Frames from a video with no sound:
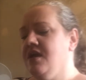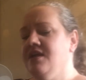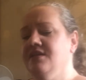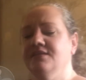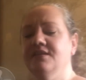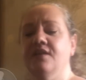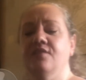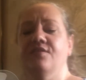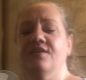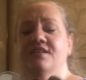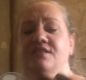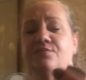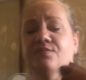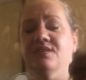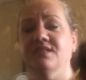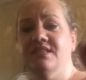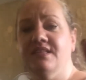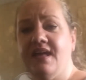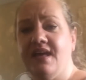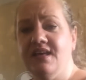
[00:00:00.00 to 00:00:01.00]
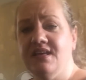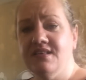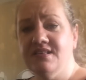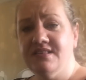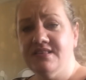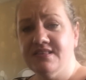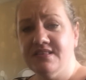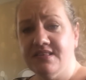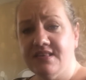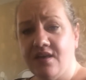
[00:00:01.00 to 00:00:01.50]
Now this was
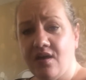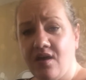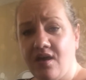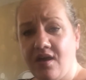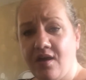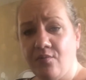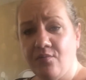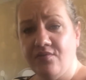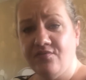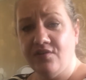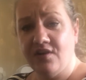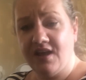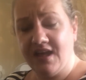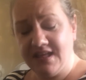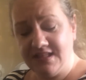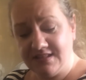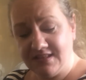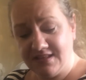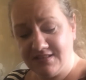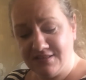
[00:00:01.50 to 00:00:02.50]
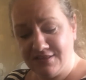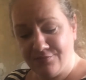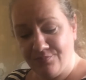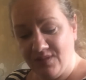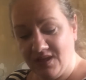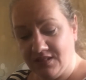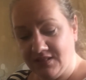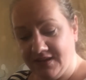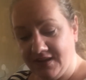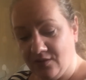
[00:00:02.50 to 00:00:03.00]
nice, however it did
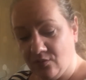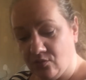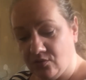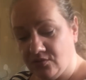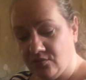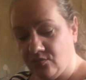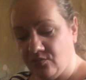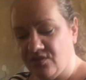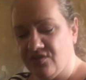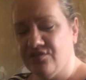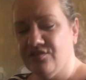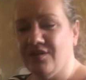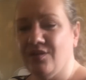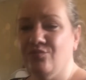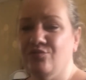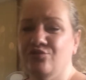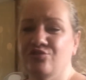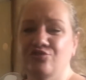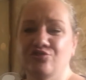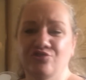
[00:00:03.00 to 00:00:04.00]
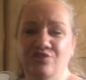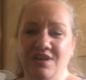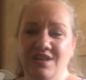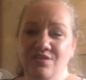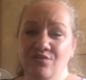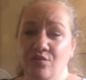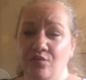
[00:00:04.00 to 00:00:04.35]
smell like oil, which sounds strange.